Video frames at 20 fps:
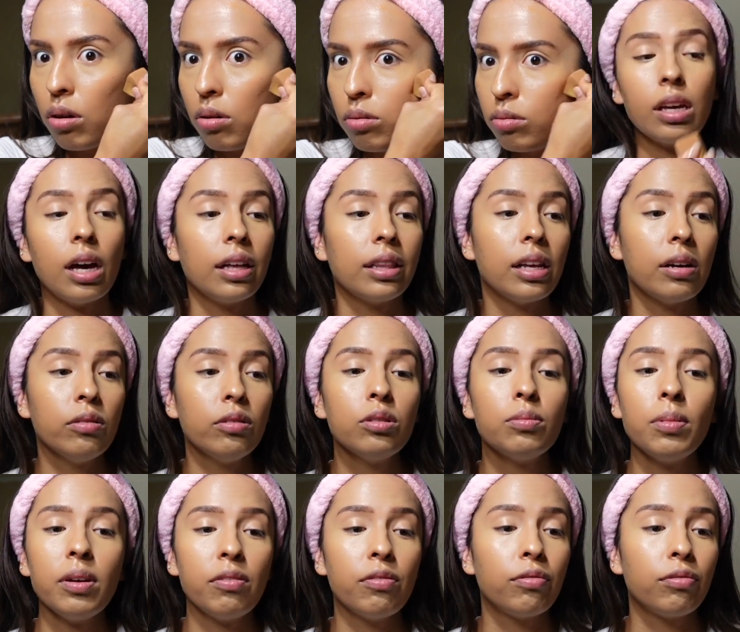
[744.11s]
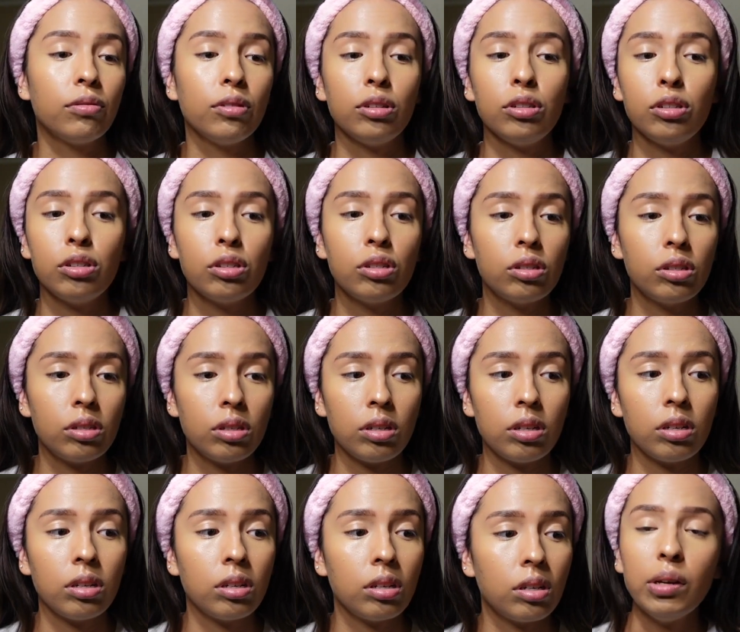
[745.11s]
Yeah, that was my first,
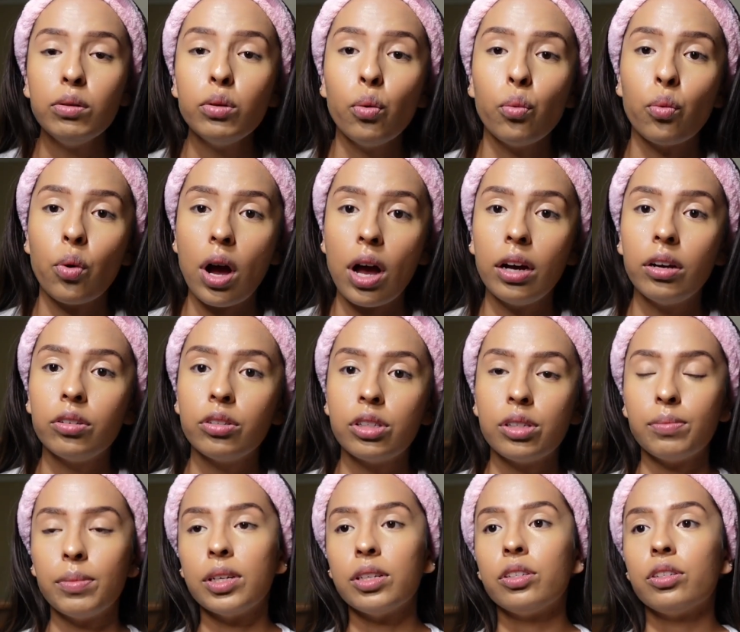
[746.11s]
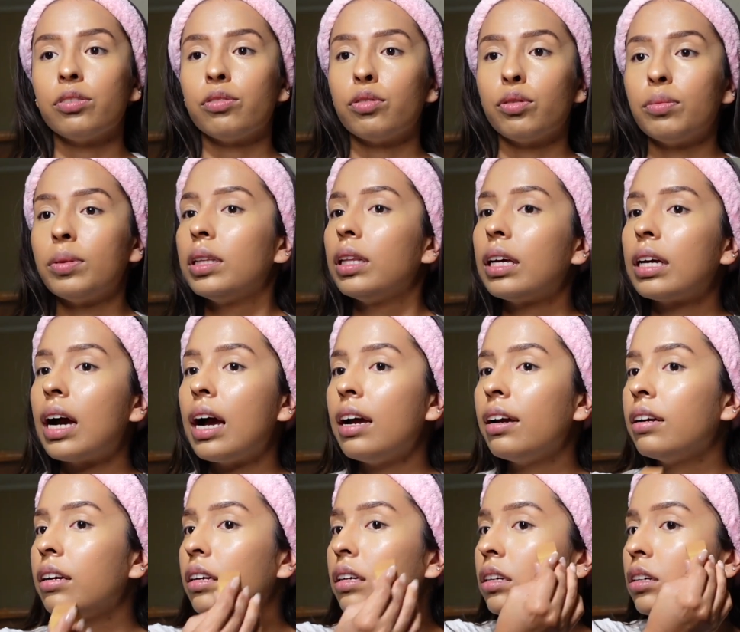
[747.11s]
that was a wild semester for me. Like, I
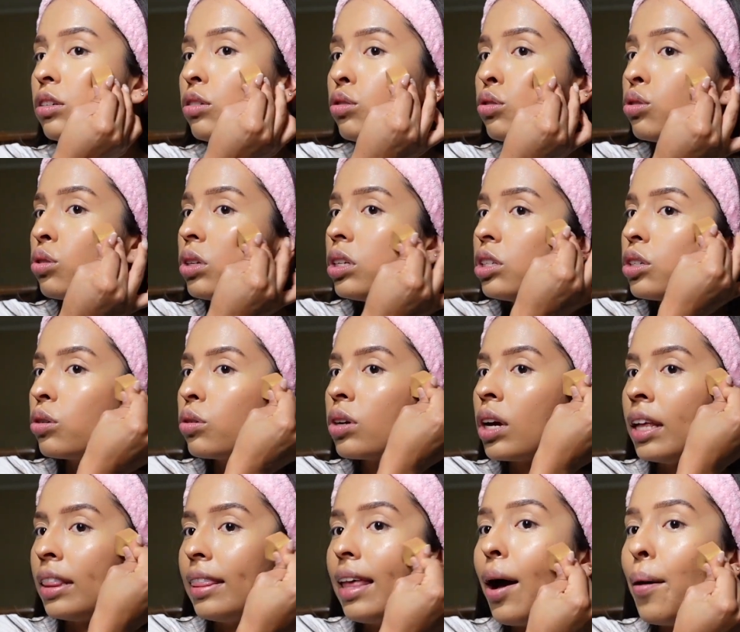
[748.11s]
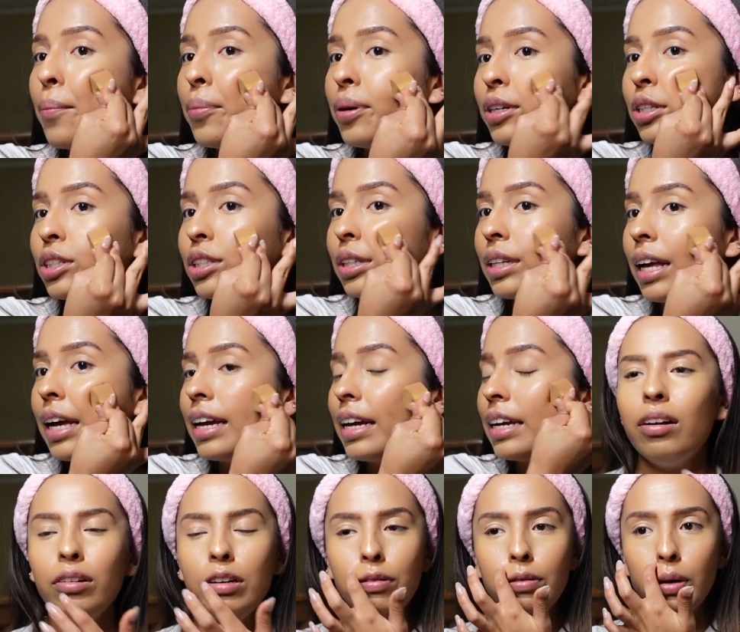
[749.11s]
usually don't get that much, like, I
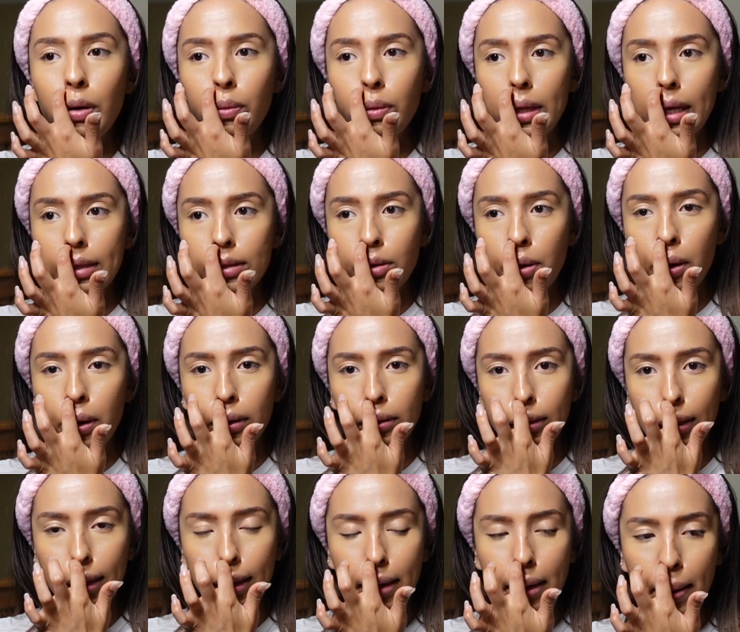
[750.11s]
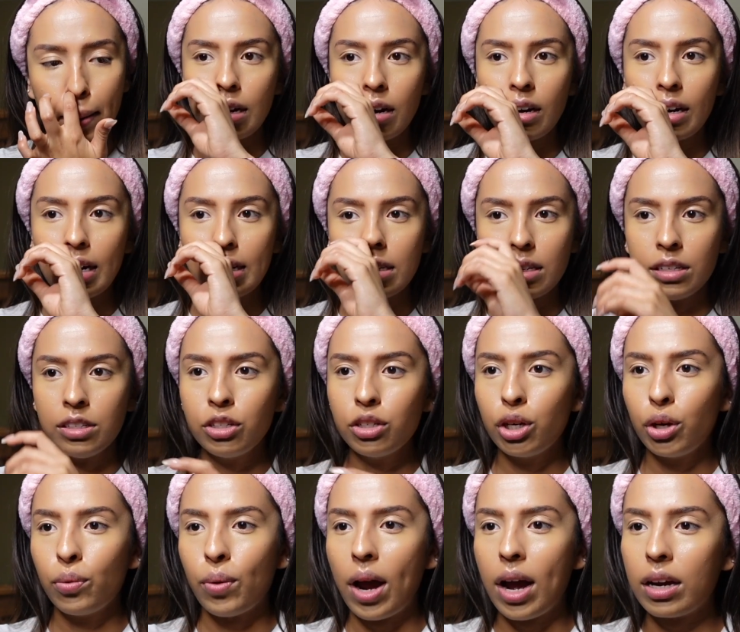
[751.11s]
don't even know what that's called. Like, I get
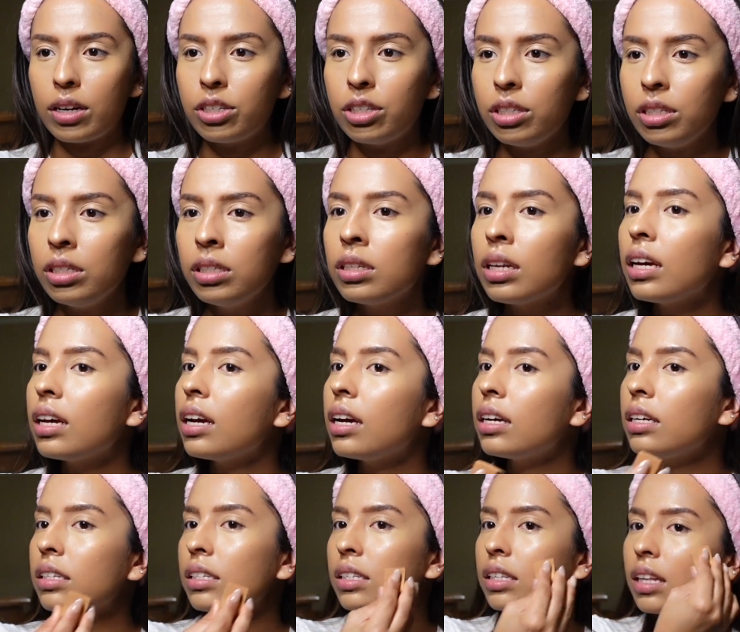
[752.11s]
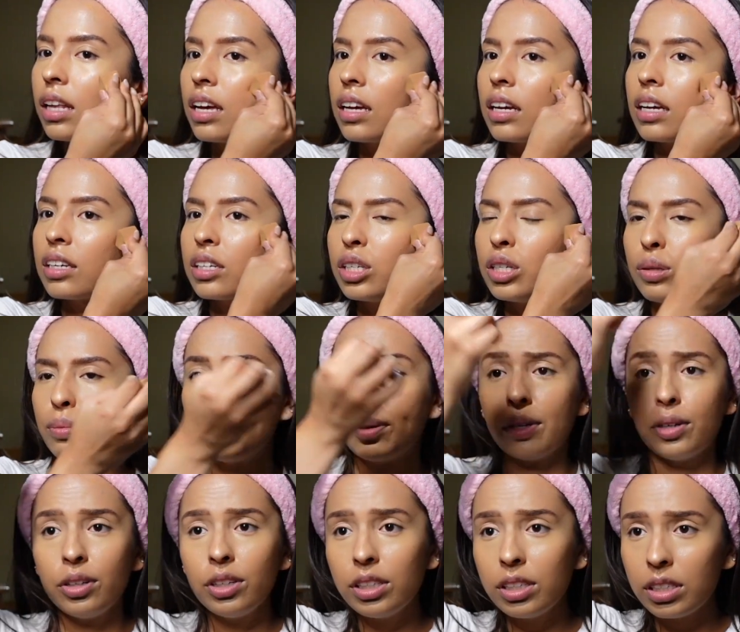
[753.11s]
interactions, I guess, like
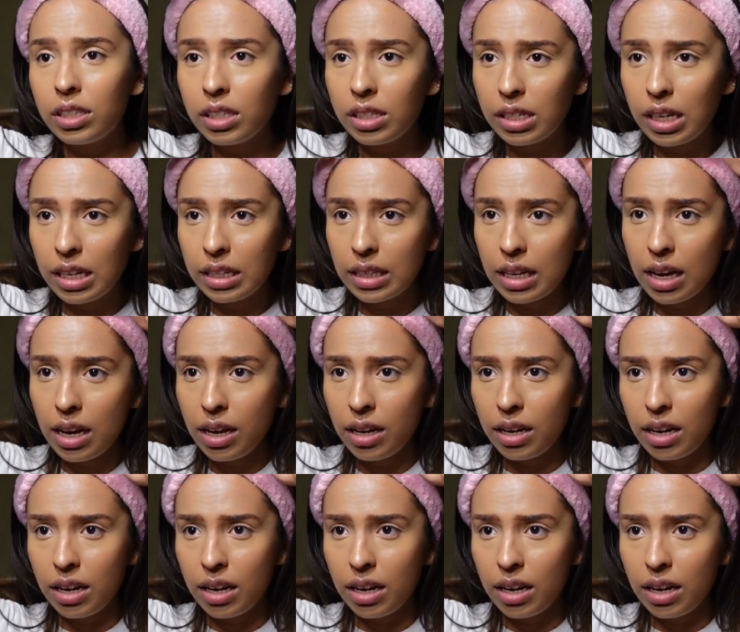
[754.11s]
experiences like that.